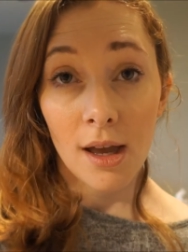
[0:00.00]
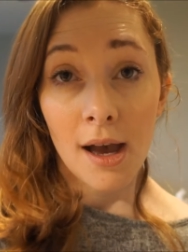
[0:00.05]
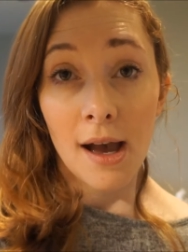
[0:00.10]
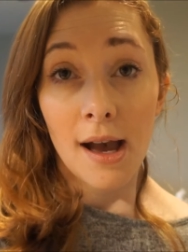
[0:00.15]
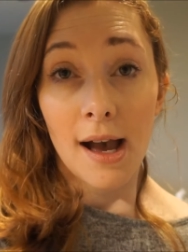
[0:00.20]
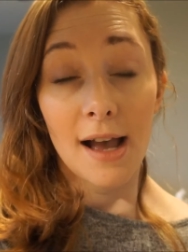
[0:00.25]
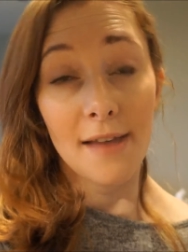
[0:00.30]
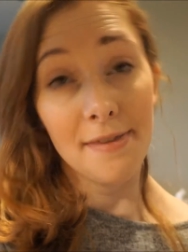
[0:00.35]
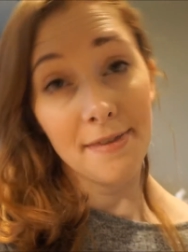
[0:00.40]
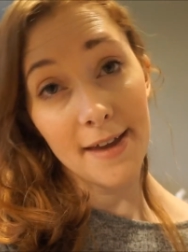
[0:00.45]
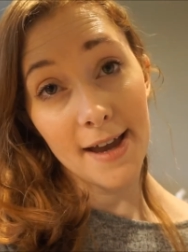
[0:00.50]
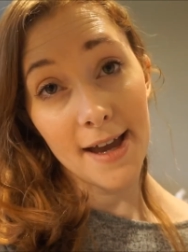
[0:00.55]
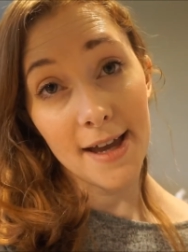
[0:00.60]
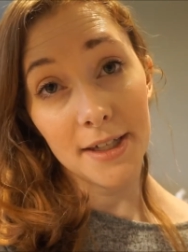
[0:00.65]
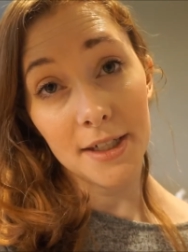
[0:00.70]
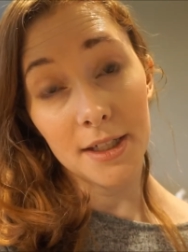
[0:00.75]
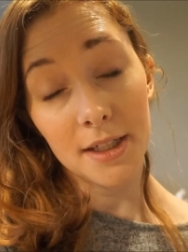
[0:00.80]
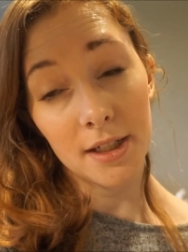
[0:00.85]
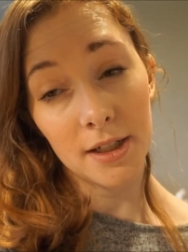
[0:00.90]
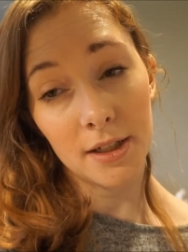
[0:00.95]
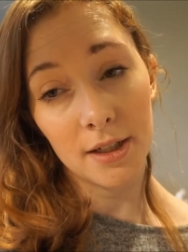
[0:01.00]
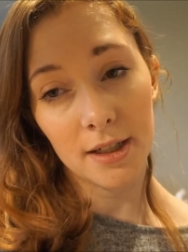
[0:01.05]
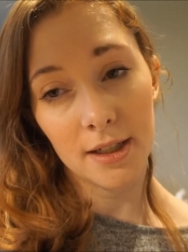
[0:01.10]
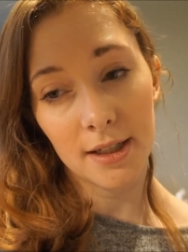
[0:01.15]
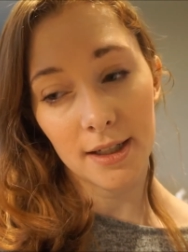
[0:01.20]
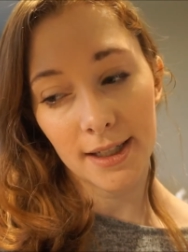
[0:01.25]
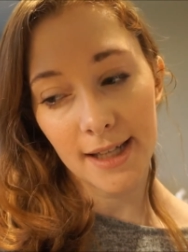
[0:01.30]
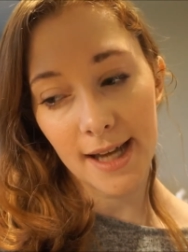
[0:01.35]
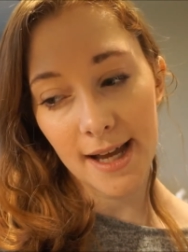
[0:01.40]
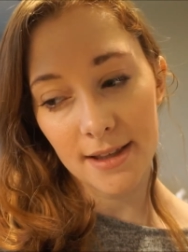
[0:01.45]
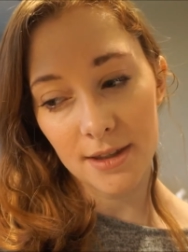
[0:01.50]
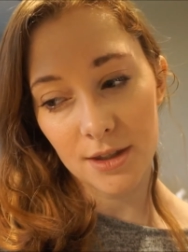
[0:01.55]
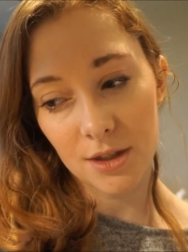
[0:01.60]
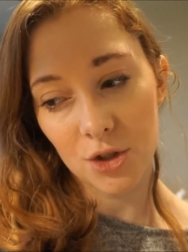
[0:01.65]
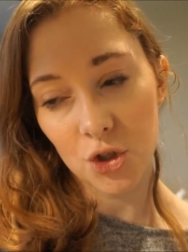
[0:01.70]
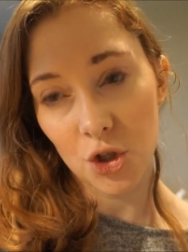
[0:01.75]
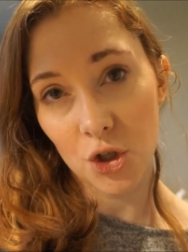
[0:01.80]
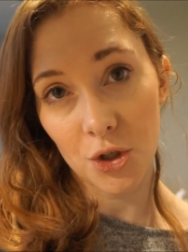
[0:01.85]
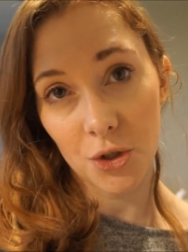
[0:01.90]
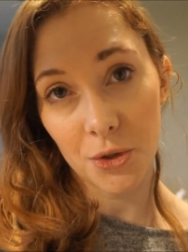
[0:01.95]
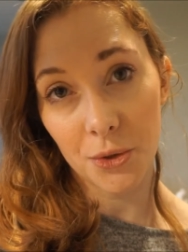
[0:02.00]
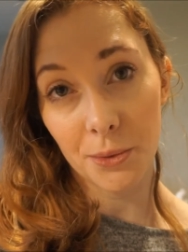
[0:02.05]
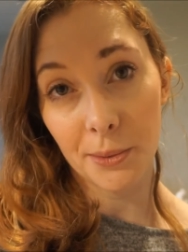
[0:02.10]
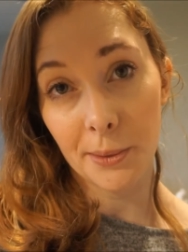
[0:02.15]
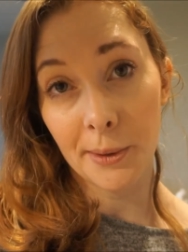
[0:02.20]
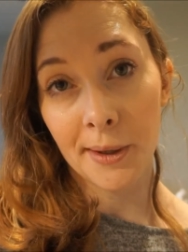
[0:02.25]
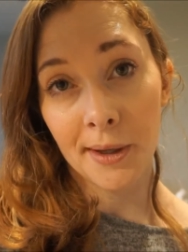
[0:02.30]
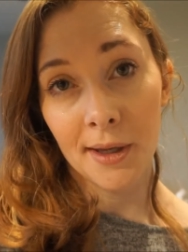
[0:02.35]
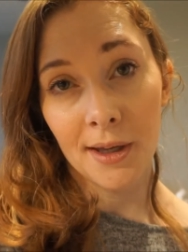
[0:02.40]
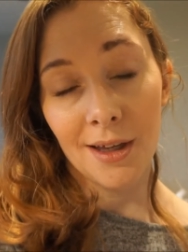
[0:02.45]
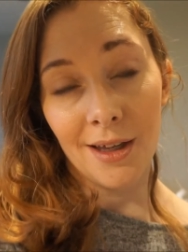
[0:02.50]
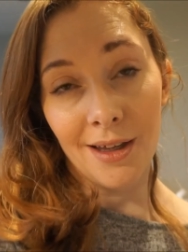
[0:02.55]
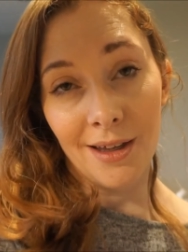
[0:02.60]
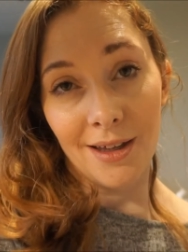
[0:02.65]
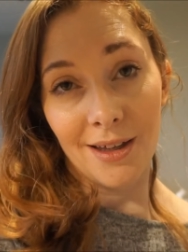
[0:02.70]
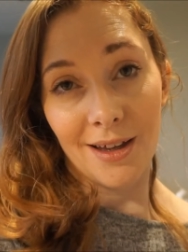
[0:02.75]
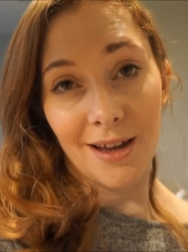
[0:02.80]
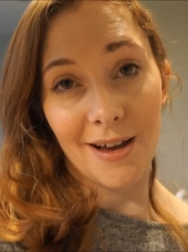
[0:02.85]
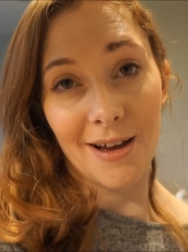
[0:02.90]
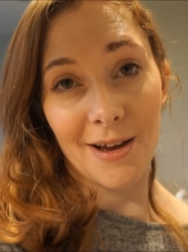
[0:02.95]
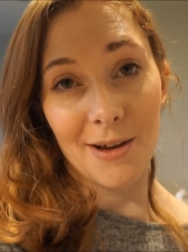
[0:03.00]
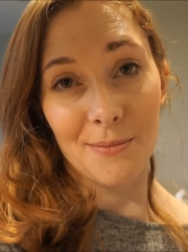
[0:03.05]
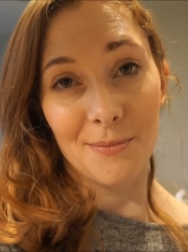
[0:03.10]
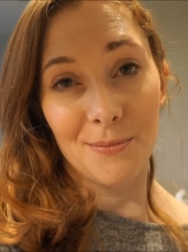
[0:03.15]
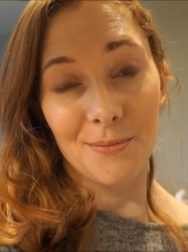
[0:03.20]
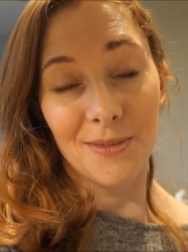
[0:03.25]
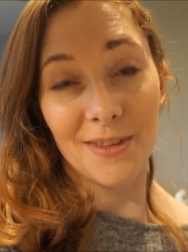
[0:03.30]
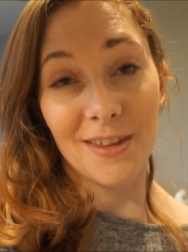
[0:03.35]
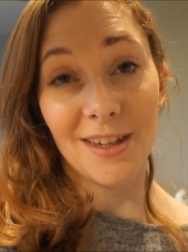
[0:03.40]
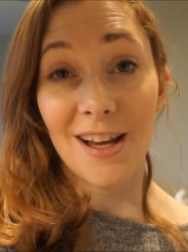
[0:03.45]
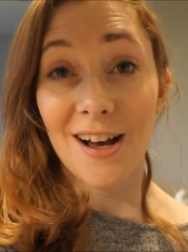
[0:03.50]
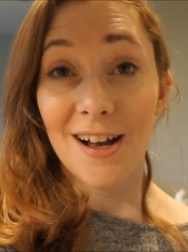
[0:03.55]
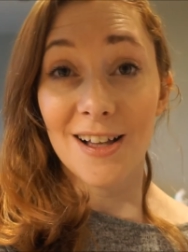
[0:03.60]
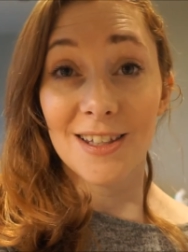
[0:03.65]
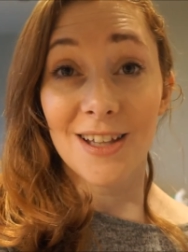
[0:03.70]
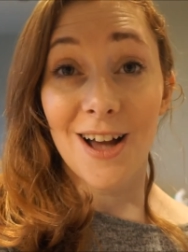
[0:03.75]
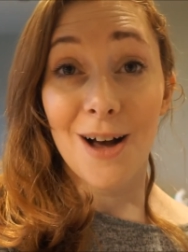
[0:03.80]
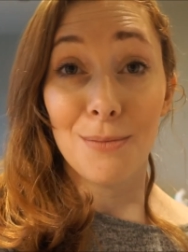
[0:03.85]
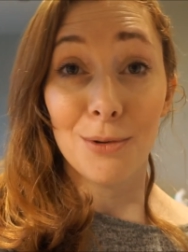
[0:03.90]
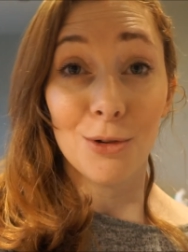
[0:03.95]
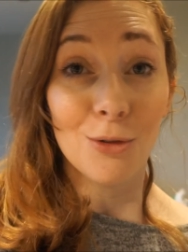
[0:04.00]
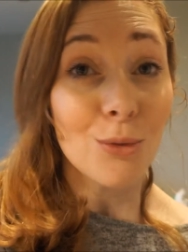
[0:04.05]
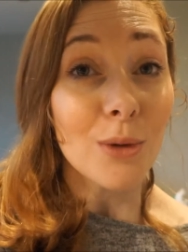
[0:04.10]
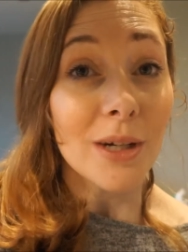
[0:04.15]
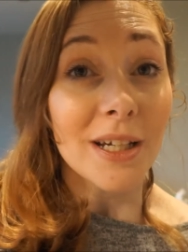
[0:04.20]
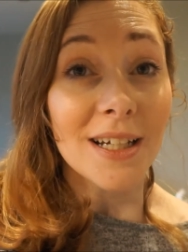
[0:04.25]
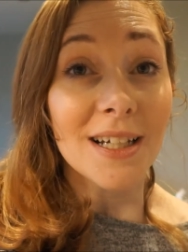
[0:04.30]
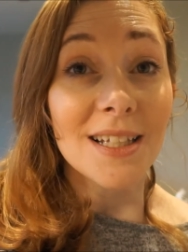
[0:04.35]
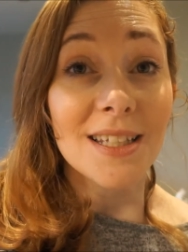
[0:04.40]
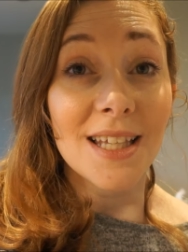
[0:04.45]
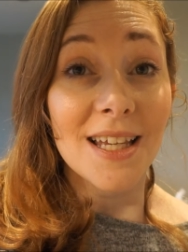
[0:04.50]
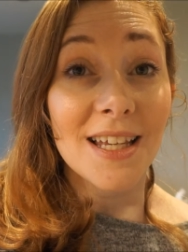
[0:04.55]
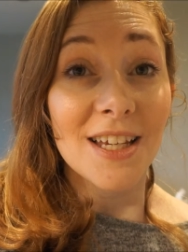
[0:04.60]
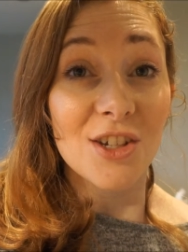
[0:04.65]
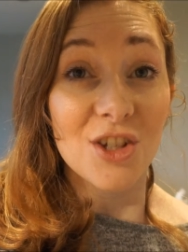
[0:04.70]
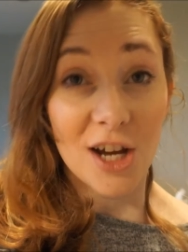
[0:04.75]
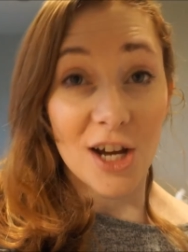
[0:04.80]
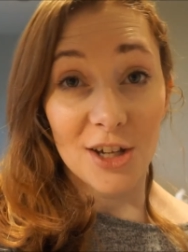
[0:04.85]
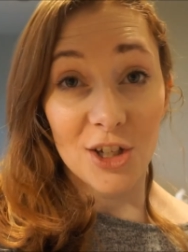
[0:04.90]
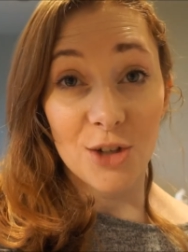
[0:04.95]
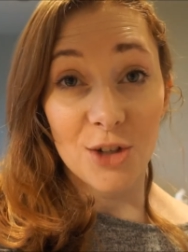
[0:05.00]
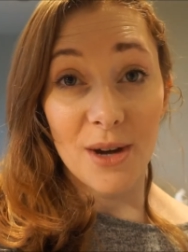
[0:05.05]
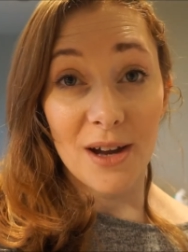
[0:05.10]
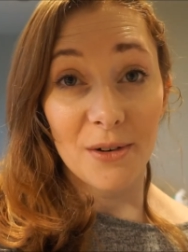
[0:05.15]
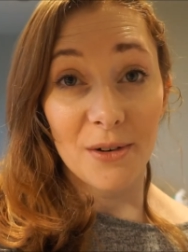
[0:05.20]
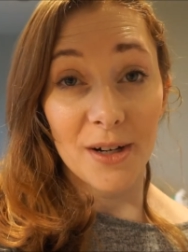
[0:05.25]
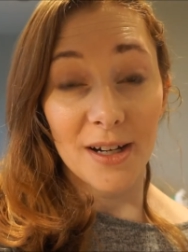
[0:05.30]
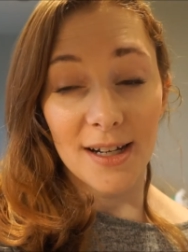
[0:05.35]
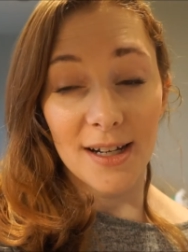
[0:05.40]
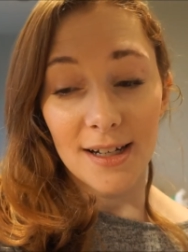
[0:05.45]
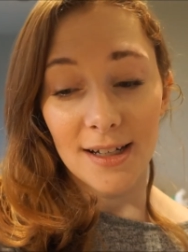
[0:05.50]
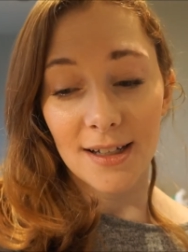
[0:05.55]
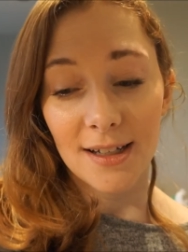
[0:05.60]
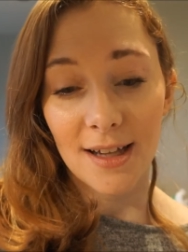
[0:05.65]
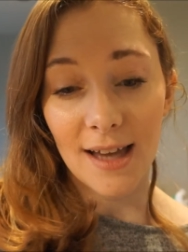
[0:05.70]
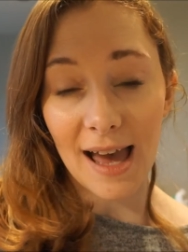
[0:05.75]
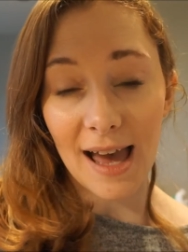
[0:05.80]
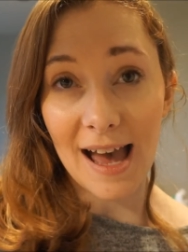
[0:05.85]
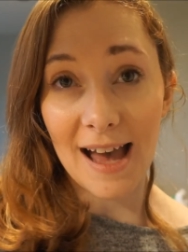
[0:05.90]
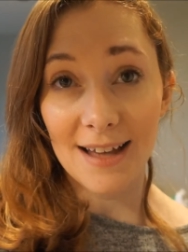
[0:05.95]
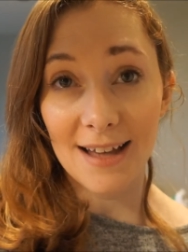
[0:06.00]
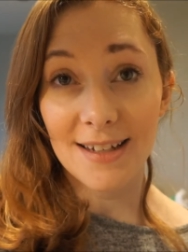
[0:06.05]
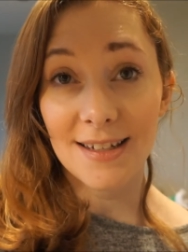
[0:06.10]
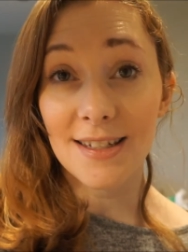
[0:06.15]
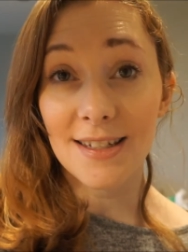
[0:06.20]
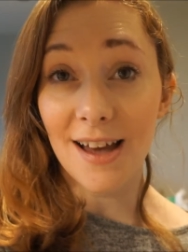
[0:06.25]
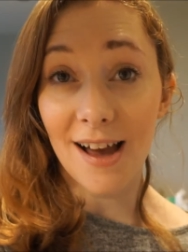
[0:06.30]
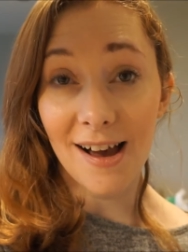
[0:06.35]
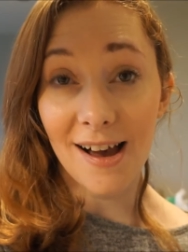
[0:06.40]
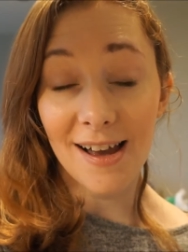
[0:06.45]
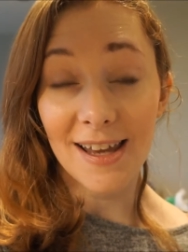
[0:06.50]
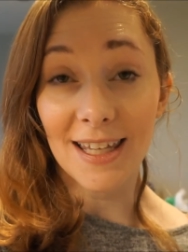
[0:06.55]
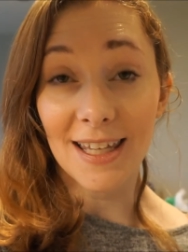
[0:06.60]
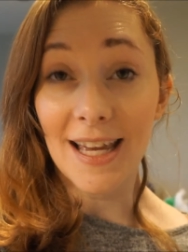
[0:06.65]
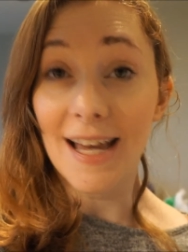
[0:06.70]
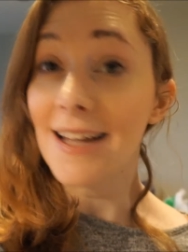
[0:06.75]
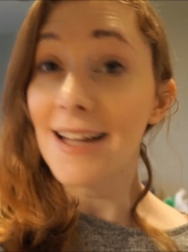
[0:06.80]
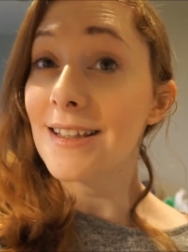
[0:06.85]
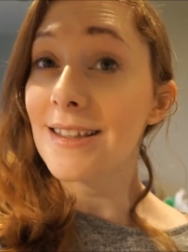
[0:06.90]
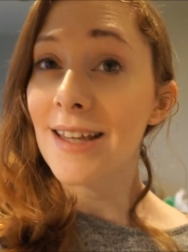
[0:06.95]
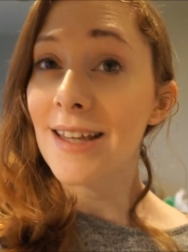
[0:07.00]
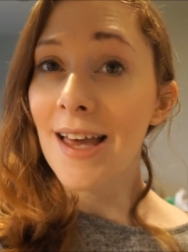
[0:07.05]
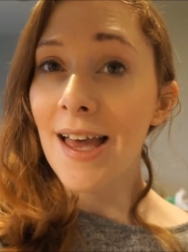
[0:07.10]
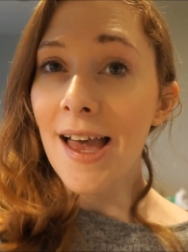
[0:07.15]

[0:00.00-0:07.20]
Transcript: And then it gets to the last couple of weeks in January, and I get